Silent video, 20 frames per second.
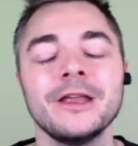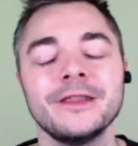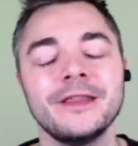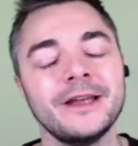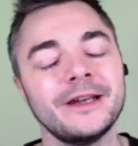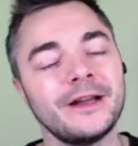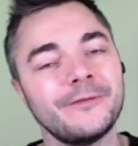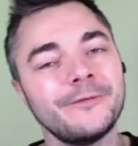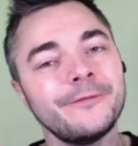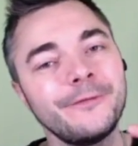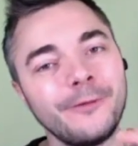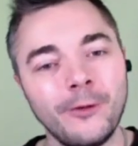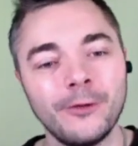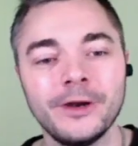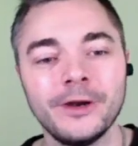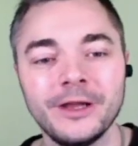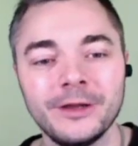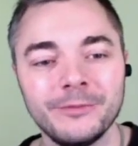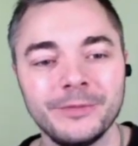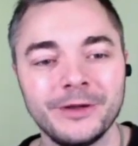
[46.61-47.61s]
that are
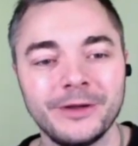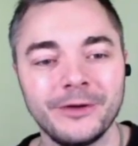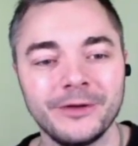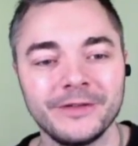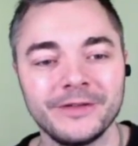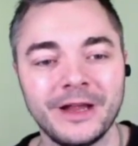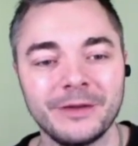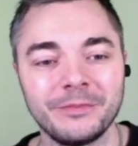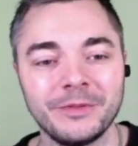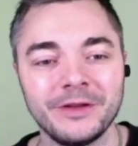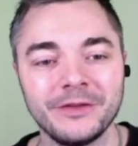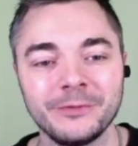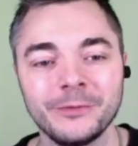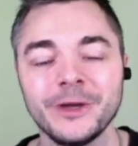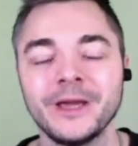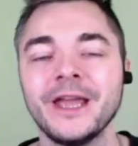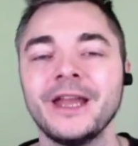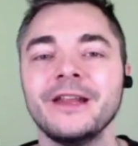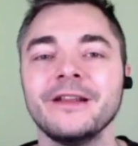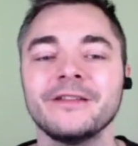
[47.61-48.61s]
falling, because that means
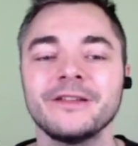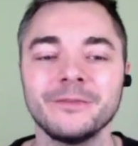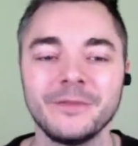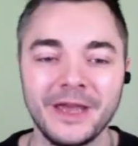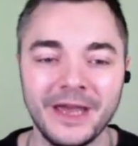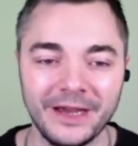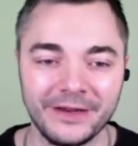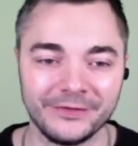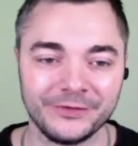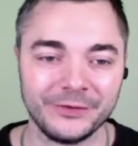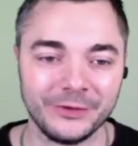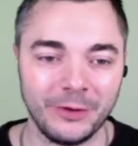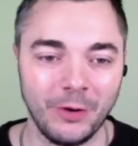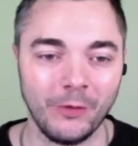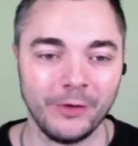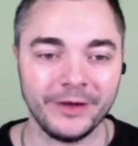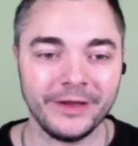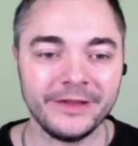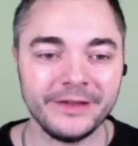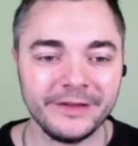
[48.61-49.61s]
we're getting some extra gold.